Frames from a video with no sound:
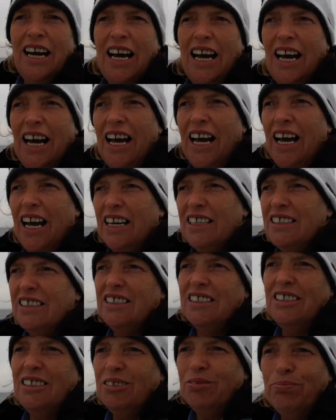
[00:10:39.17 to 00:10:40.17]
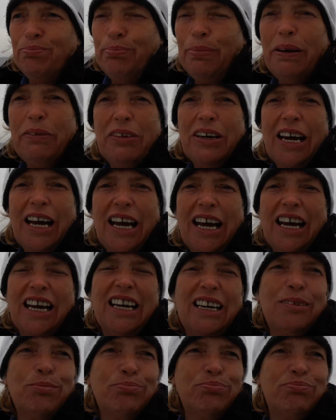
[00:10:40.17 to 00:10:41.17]
and Bev and
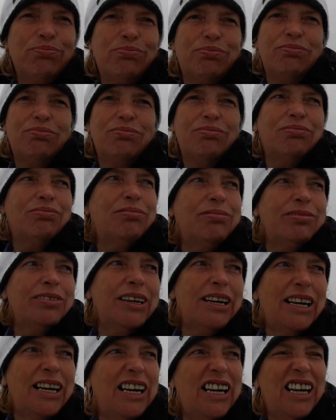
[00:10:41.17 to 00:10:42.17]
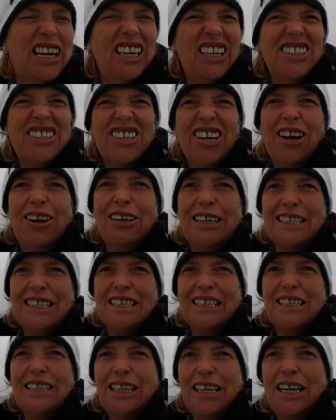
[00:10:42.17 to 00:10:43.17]
I, as long as,
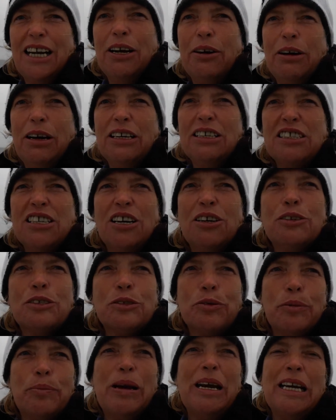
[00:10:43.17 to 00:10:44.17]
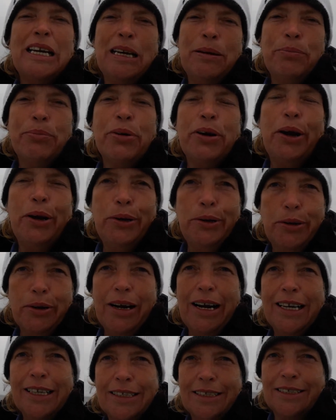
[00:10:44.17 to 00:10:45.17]
you know, as long as we're making
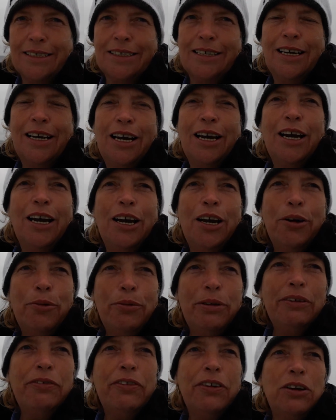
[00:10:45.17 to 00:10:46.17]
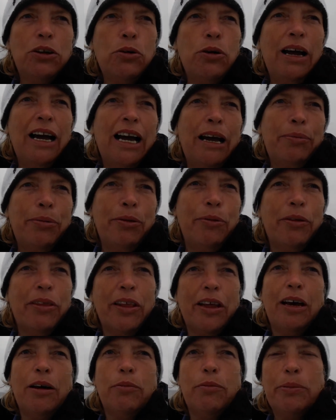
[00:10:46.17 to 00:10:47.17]
progress, we feel quite happy with
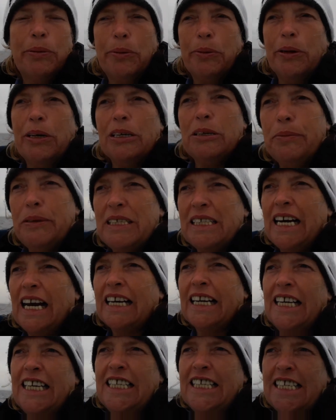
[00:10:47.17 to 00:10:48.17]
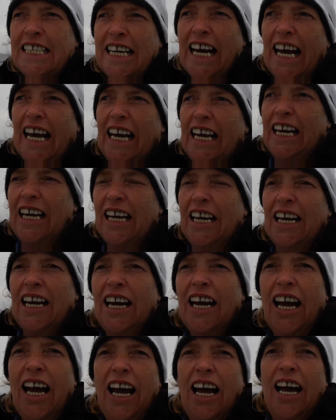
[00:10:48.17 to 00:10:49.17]
that. But we're going to be tacking today
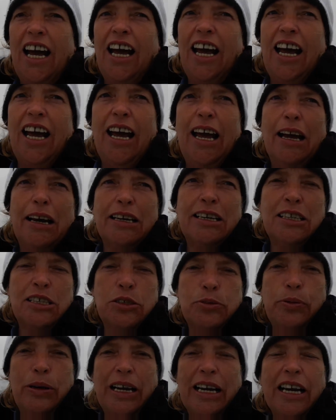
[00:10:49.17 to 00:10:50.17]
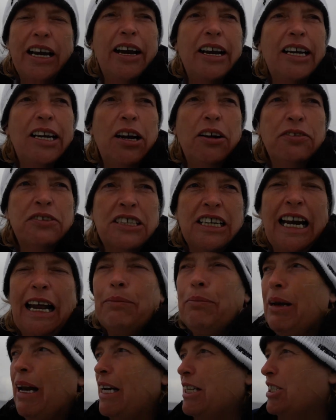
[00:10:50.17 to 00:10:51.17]
because uh, we're going off to
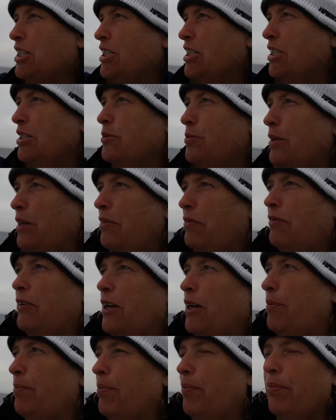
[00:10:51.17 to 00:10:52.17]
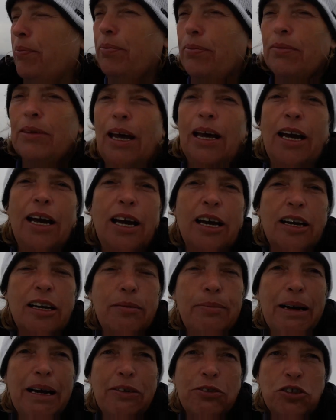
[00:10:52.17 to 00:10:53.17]
Lamlash because we've um,
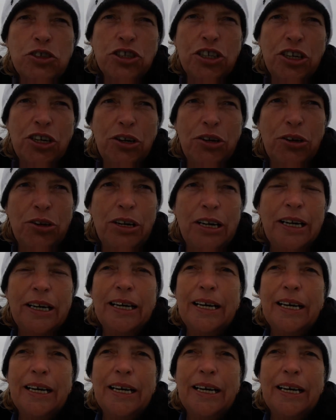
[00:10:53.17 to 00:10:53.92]
Come out of Troon.